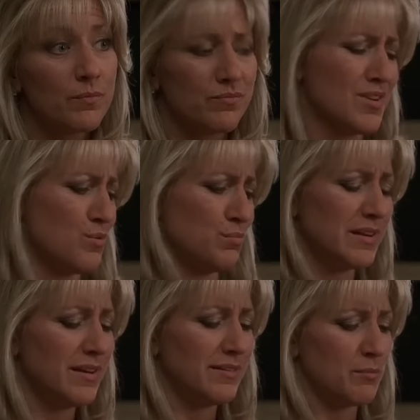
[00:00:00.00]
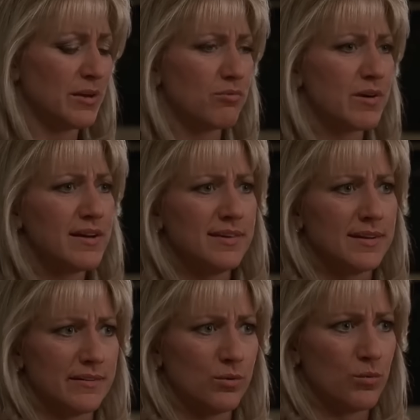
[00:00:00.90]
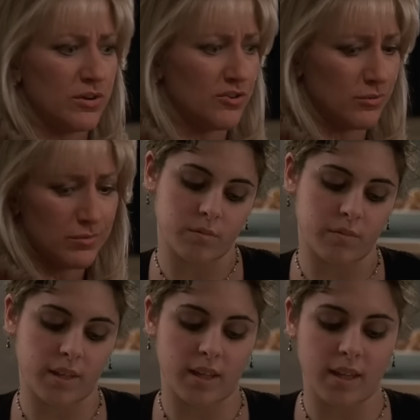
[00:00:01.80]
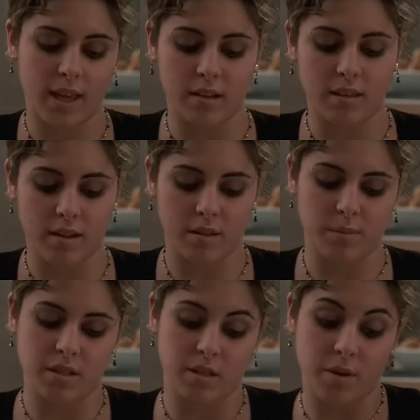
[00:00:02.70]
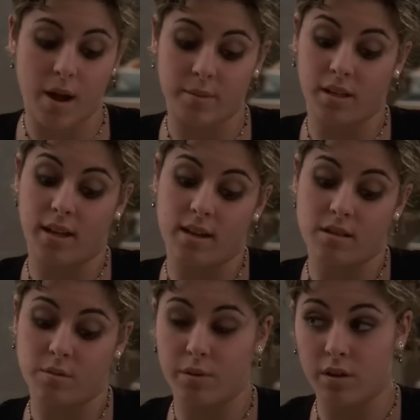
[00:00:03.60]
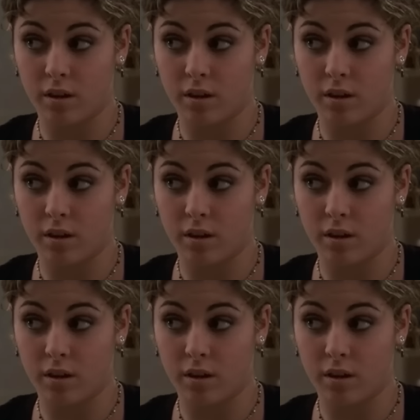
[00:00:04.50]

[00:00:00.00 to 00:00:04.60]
despite having a fat fucking crook from New Jersey as a father. There are several instances where